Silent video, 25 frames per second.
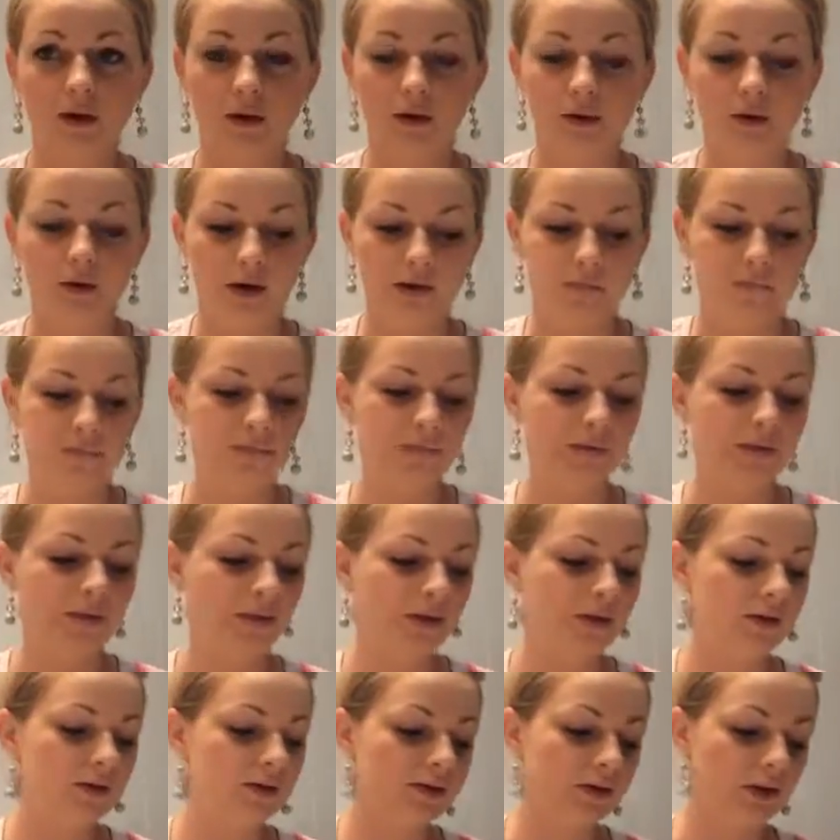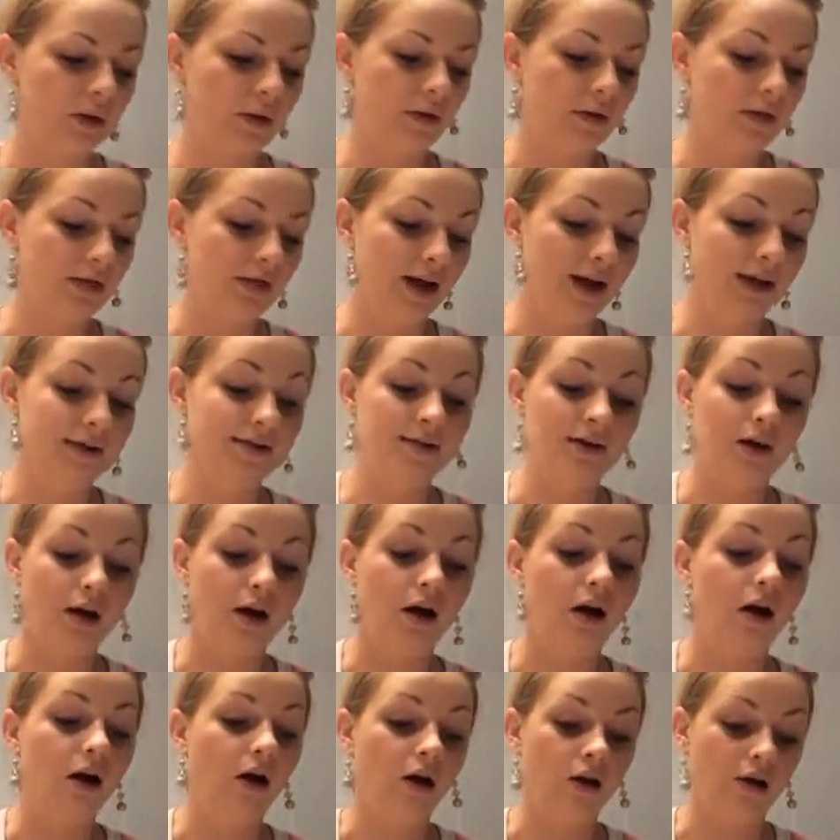Okay, so that's
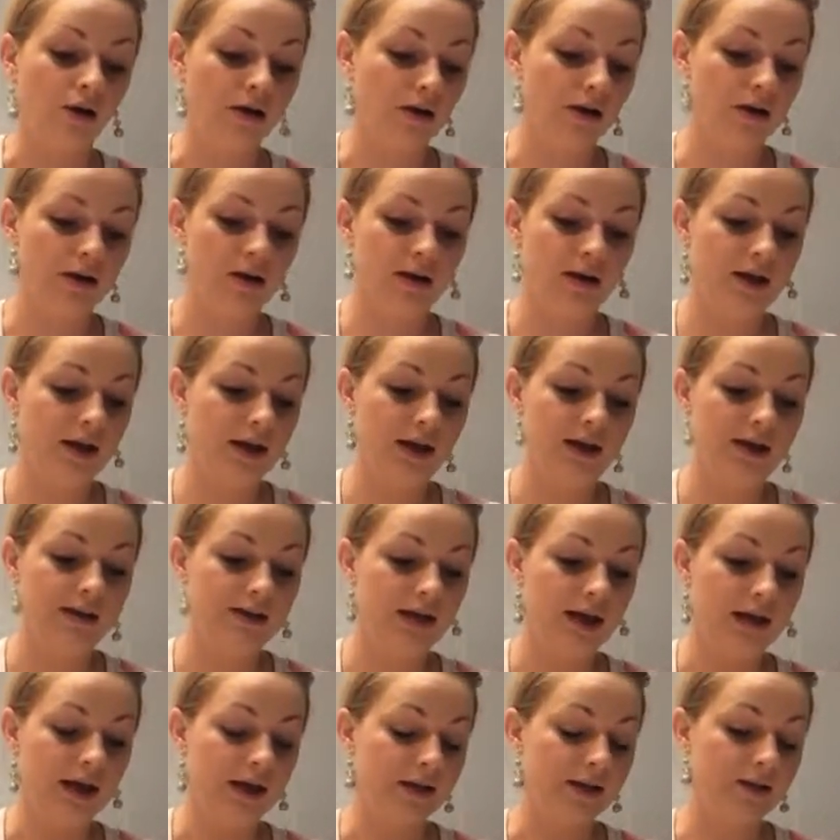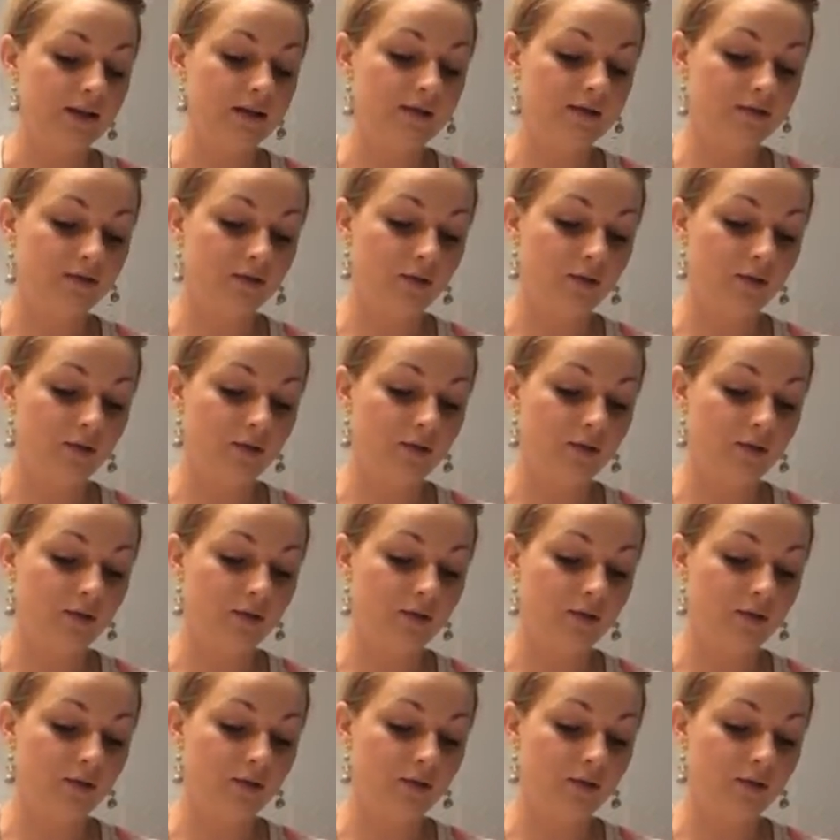all it takes